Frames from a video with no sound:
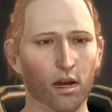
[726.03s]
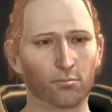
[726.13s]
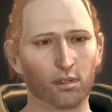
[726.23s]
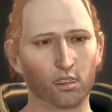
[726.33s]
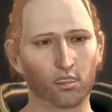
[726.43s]

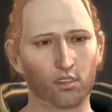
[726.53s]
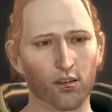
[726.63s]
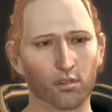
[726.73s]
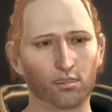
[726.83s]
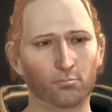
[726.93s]
I feel his
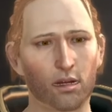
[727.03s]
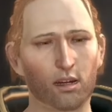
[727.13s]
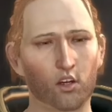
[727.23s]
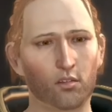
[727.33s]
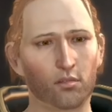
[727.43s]
thoughts as
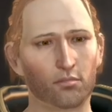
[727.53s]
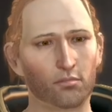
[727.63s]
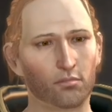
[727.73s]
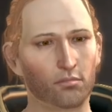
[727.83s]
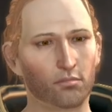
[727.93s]
my own.
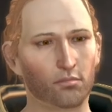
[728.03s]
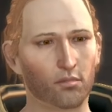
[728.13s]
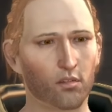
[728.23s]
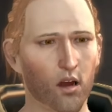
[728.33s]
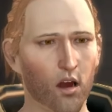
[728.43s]

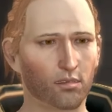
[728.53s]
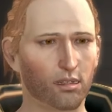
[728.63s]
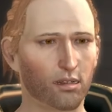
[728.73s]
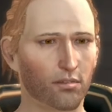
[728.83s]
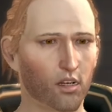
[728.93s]
Not
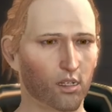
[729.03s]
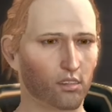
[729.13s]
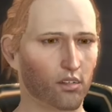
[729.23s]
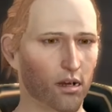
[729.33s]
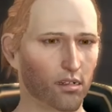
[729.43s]
even the
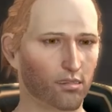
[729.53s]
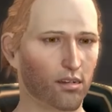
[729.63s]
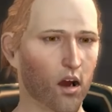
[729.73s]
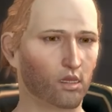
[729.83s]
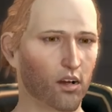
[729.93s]
greatest
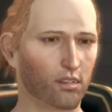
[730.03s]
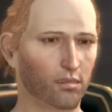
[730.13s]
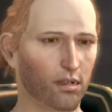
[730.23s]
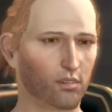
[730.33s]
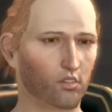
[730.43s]
scholar could
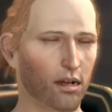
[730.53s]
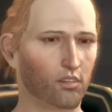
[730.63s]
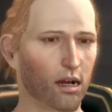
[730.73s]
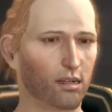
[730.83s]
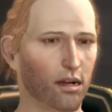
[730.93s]
tell you where
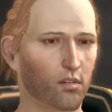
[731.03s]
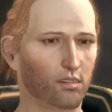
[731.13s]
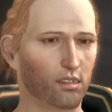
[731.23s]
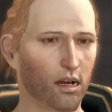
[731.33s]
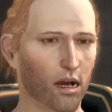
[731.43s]
I
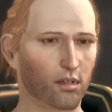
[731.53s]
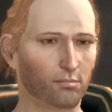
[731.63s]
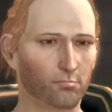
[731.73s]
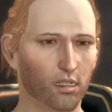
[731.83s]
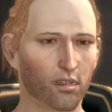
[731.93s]
end and
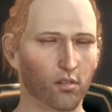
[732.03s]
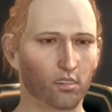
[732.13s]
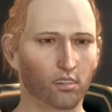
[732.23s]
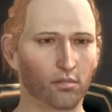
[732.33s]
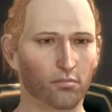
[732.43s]
he
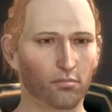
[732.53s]
begins.